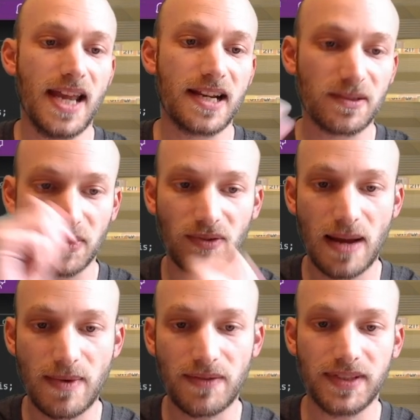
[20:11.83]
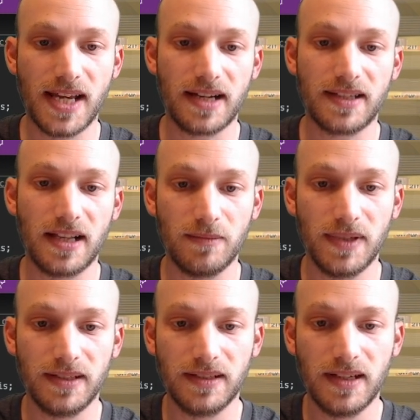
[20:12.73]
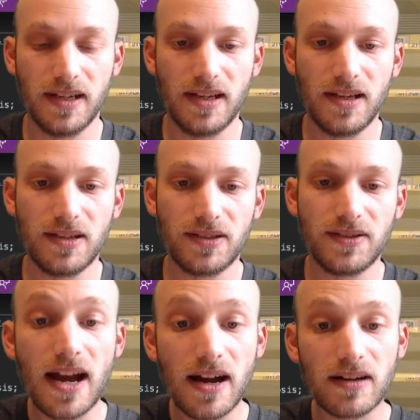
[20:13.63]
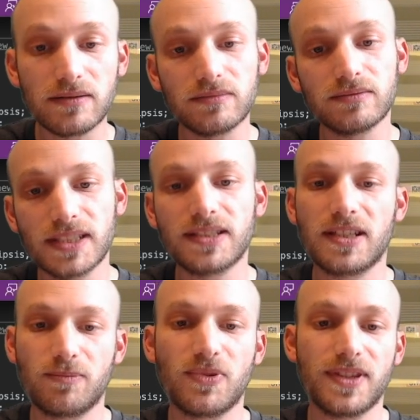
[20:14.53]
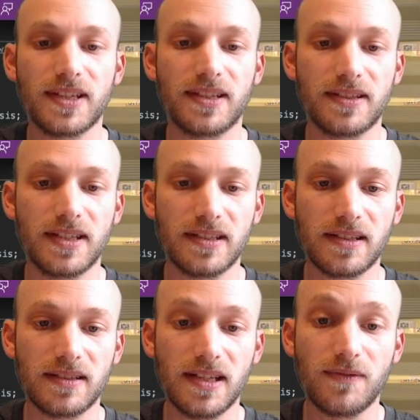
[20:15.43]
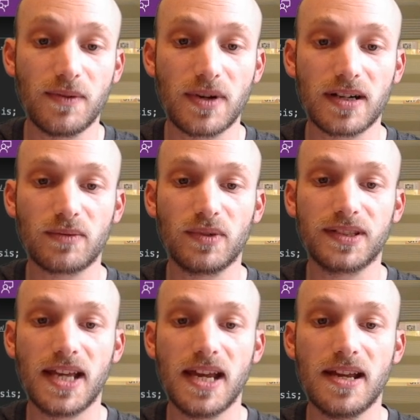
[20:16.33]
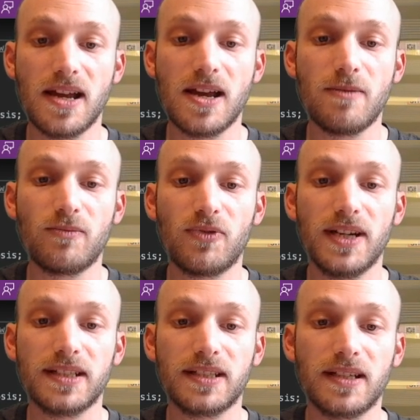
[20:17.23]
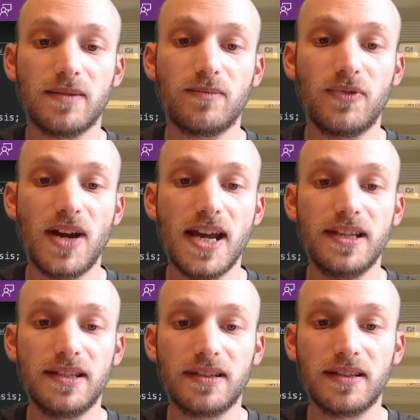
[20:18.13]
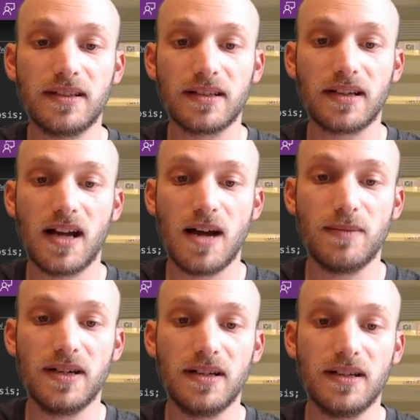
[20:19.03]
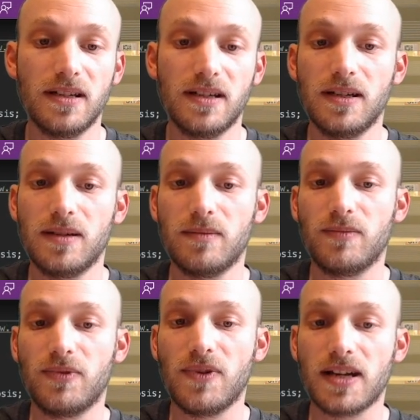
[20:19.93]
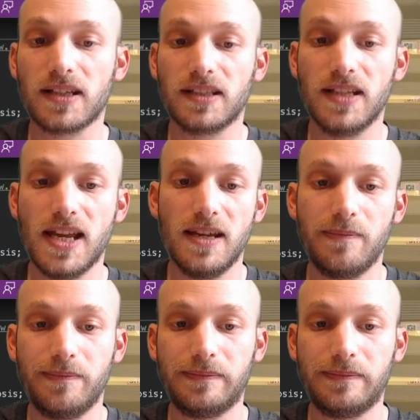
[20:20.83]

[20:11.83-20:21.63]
Text will grab out the text element. So now let's just print this and see if it works. We'll say print price, comma, product name.